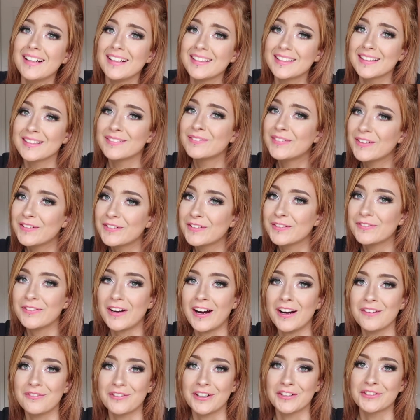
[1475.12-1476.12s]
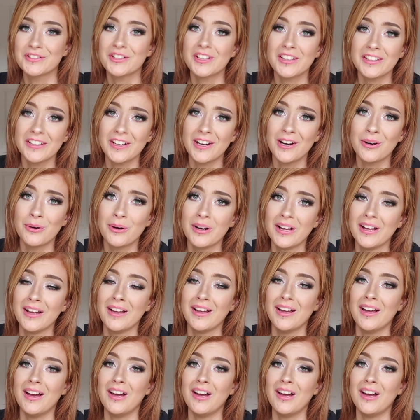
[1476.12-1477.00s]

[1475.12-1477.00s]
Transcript: It's a 55 reg Clio.